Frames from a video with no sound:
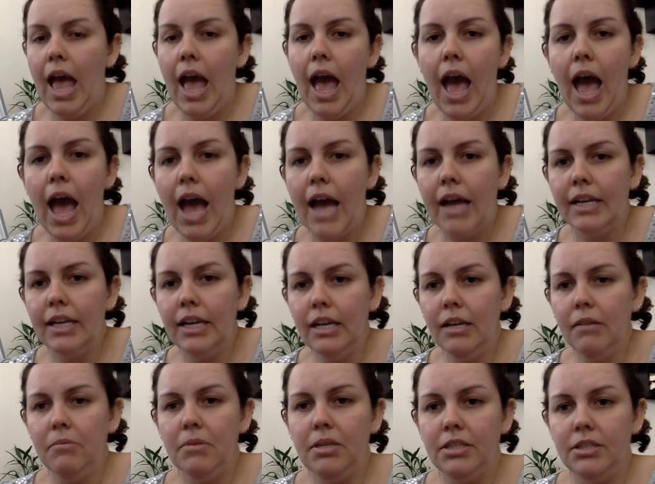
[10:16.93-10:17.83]

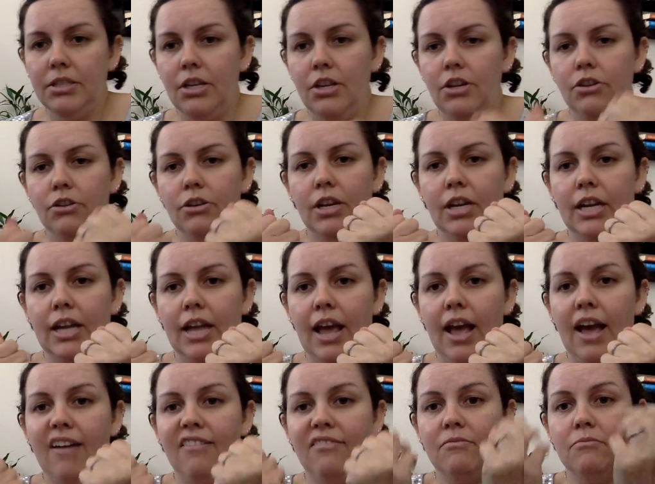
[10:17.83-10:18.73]
Adding means that you're gonna
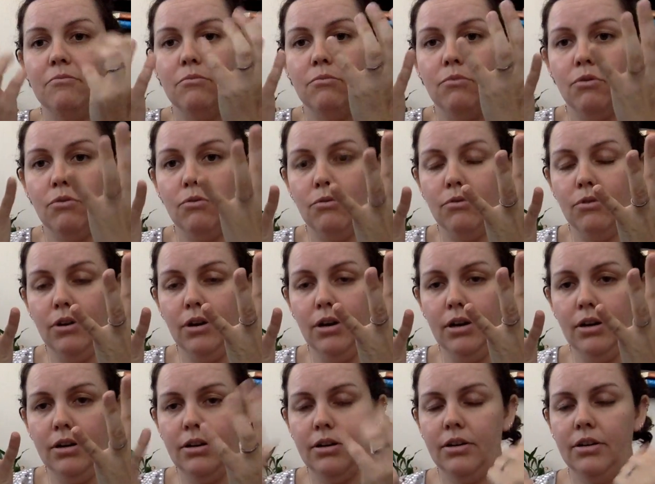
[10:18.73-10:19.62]
have more,
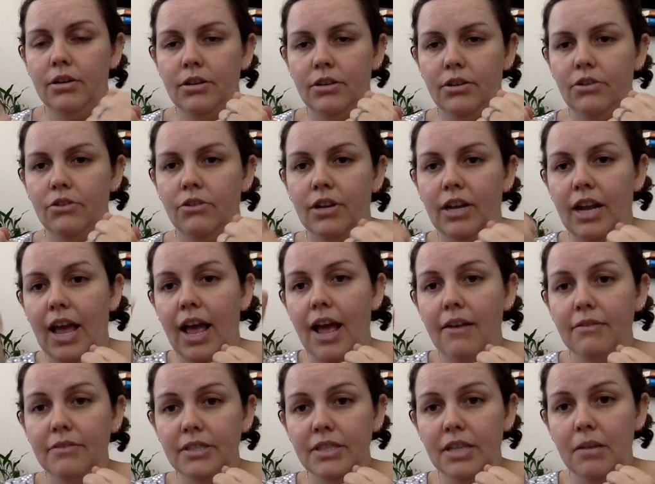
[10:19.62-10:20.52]
you're gonna
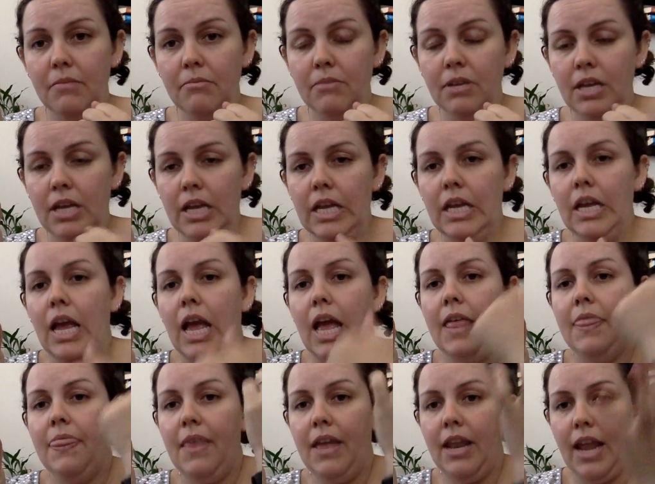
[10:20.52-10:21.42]
have some,
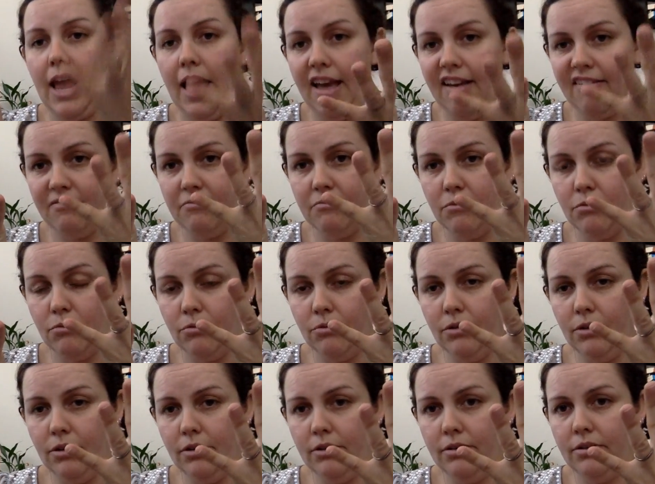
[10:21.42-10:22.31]
and then have
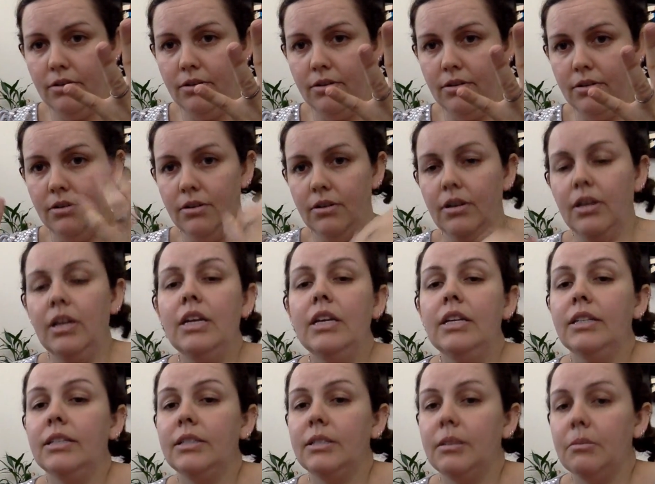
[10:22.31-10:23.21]
more.
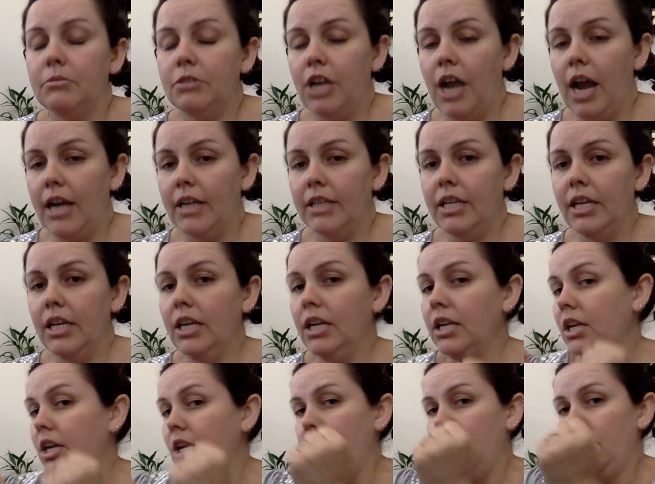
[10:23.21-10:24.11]
Subtracting,
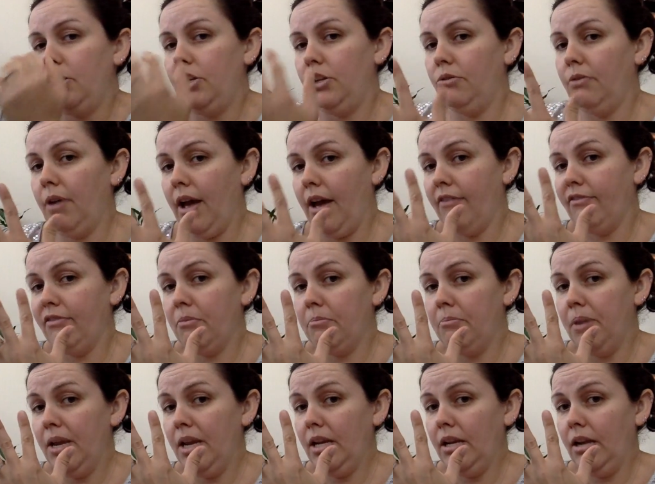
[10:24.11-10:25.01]
you have a
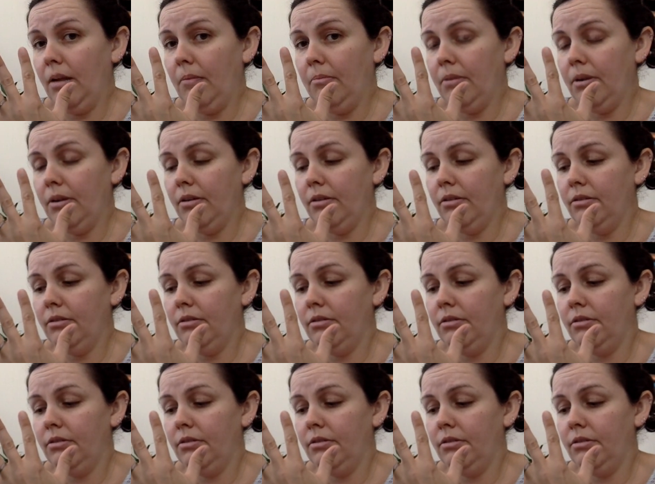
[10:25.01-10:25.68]
big number,